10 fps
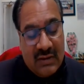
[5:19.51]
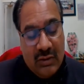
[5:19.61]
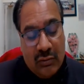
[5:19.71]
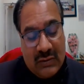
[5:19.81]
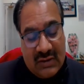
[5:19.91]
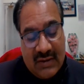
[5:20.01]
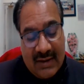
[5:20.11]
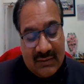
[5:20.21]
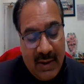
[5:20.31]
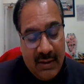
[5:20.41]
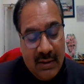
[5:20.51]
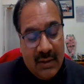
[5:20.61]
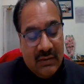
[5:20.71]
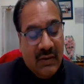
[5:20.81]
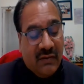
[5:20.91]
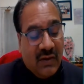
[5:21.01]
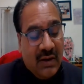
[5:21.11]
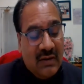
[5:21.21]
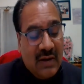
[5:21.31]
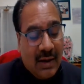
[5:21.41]
You just expand this
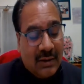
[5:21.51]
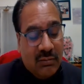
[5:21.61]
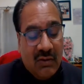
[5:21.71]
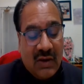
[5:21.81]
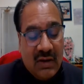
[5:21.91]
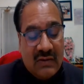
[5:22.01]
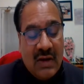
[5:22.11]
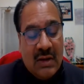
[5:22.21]
series, logarithmic series.